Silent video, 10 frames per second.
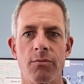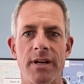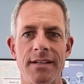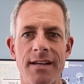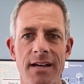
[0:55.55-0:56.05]
And
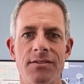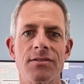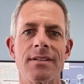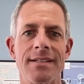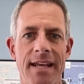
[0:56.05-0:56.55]
what it does
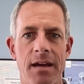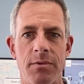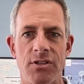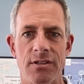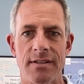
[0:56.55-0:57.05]
is it
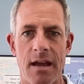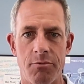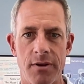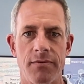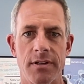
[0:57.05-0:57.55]
damages
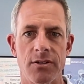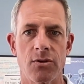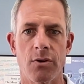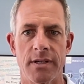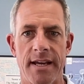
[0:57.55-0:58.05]
that
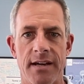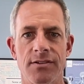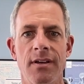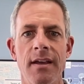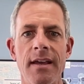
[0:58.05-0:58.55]
prefrontal cortex